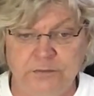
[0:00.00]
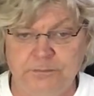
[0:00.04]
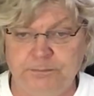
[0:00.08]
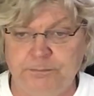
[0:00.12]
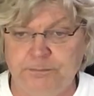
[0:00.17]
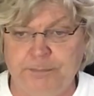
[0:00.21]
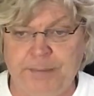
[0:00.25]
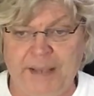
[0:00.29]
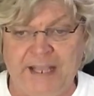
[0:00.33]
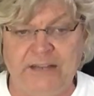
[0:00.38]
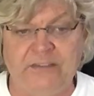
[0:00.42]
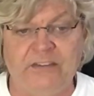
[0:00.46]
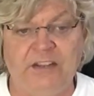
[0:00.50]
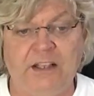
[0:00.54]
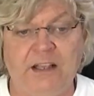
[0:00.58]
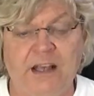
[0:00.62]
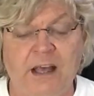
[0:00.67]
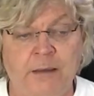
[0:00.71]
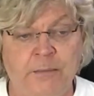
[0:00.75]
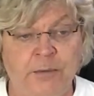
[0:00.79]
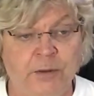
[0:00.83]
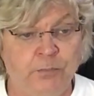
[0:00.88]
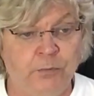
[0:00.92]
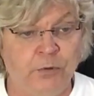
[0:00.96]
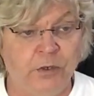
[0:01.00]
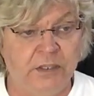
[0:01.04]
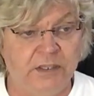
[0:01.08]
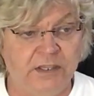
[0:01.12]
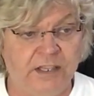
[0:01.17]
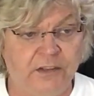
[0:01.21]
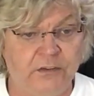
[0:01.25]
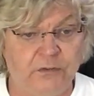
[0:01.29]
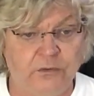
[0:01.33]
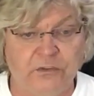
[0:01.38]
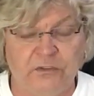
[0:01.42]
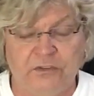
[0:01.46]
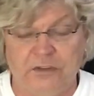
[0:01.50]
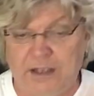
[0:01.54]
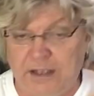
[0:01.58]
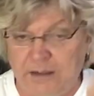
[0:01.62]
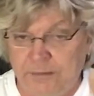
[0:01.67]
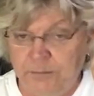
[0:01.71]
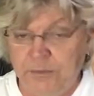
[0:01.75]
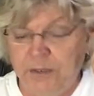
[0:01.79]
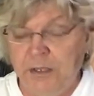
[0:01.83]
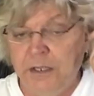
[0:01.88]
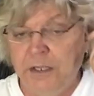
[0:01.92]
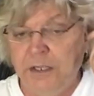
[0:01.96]
basic comic book that's
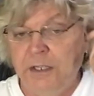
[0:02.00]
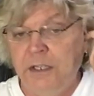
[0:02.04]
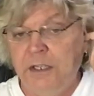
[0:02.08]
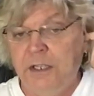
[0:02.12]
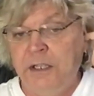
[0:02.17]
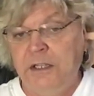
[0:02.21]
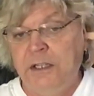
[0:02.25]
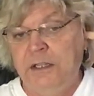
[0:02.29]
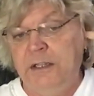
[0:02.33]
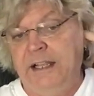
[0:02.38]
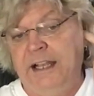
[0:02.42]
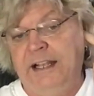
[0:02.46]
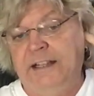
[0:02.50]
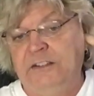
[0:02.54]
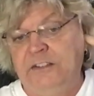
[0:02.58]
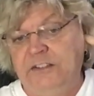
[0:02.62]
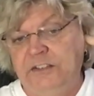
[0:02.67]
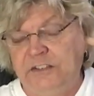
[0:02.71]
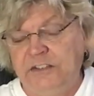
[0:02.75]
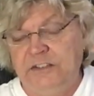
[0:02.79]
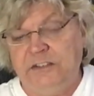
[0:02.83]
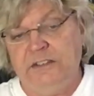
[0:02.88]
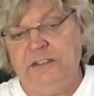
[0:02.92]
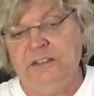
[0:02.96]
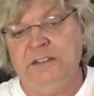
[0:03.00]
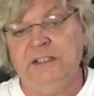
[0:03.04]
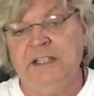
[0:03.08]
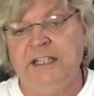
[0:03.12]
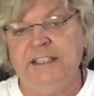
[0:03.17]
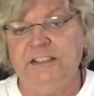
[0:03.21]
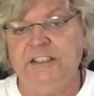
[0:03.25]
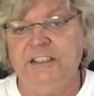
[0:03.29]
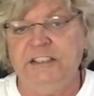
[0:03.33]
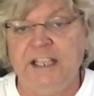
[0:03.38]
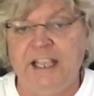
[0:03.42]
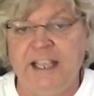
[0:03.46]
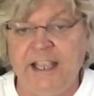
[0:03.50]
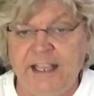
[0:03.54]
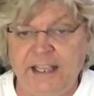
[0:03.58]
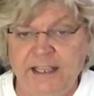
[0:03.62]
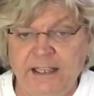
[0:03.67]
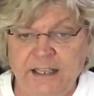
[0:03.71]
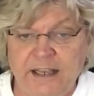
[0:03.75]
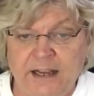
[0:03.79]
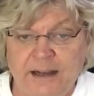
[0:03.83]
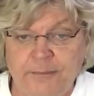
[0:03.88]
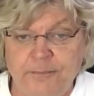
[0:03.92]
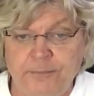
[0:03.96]
let's
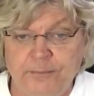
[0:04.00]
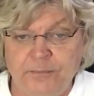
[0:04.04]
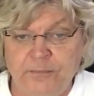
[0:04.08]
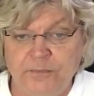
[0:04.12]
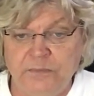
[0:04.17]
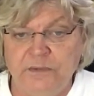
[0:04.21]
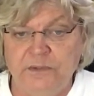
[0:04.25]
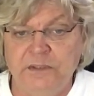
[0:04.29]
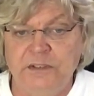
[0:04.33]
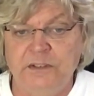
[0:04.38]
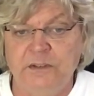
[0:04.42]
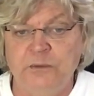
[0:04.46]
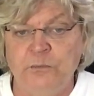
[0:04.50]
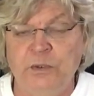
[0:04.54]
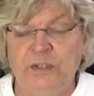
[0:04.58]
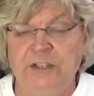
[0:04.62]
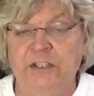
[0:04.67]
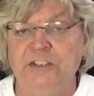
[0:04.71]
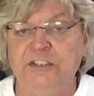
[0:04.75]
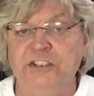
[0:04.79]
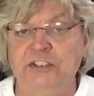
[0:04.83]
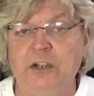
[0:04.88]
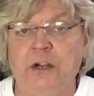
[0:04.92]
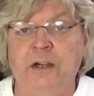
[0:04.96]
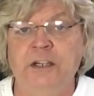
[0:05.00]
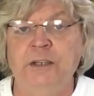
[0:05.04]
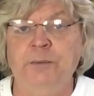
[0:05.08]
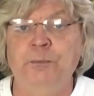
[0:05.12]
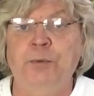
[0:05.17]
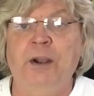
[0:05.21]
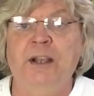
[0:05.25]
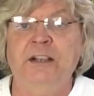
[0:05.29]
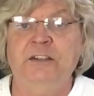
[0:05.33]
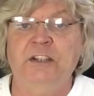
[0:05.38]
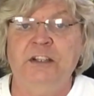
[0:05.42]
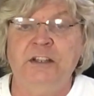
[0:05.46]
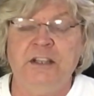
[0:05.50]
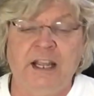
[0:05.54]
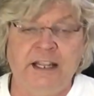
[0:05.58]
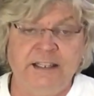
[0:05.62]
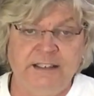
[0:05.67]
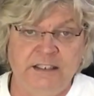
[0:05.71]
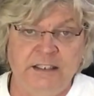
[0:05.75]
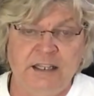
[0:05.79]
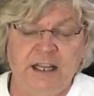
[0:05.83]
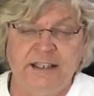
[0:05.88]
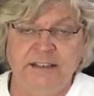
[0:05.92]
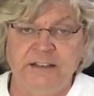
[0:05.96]
say with a starting price of
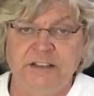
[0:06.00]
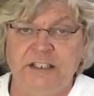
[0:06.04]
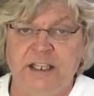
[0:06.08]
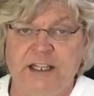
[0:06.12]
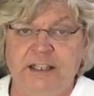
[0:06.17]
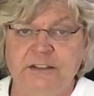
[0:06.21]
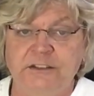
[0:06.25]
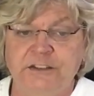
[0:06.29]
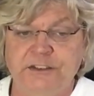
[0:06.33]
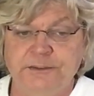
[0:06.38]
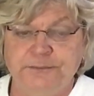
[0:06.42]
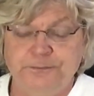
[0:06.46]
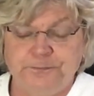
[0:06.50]
99 cents.